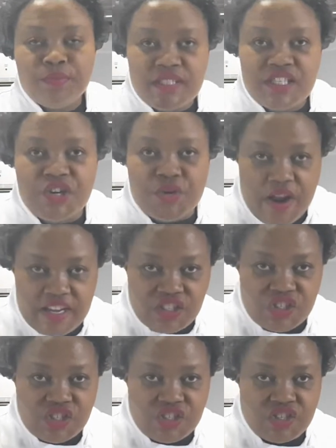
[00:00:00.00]

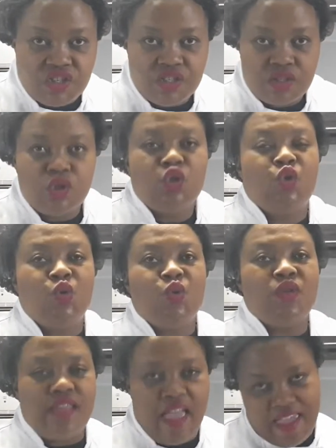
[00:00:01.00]
scratch to
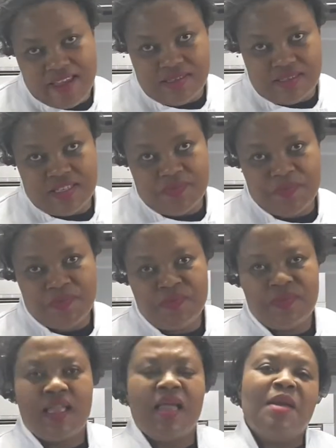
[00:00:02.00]
the end.
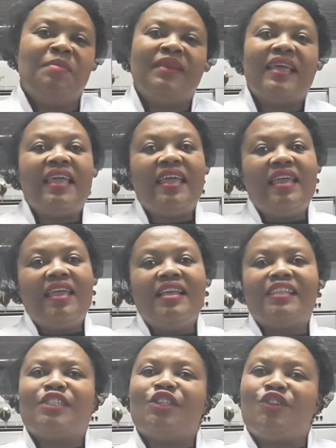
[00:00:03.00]

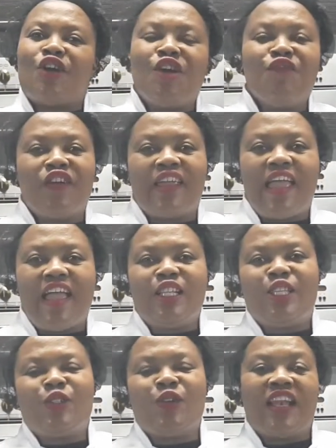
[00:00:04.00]
Please don't
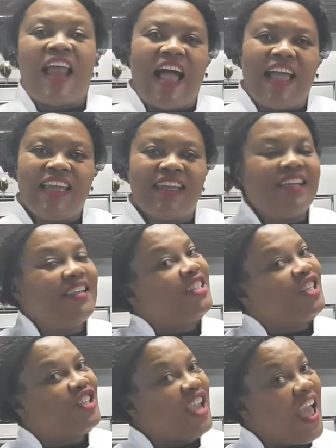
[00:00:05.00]
forget to like,
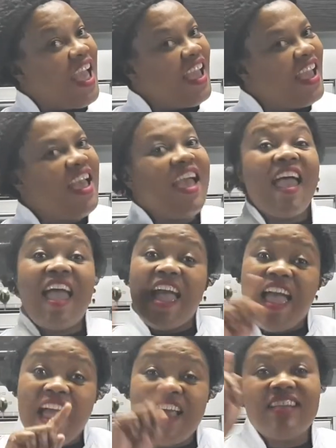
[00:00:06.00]
share,
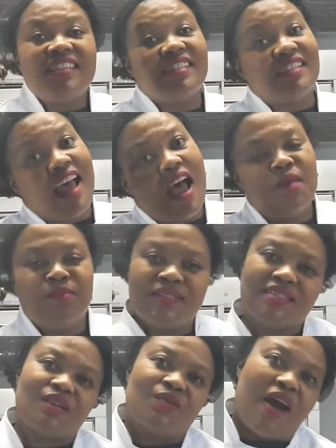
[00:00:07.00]
and
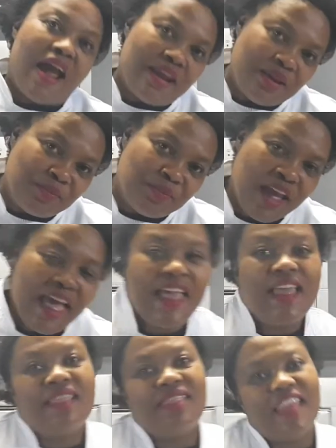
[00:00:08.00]
subscribe.
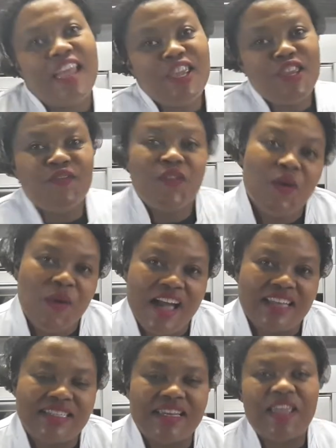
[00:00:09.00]
Thank you for
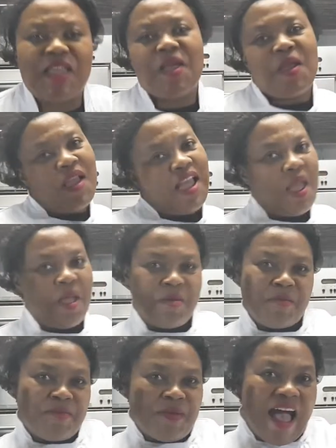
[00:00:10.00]
watching.
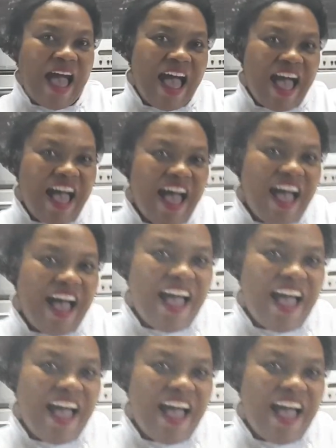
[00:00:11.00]
Bye.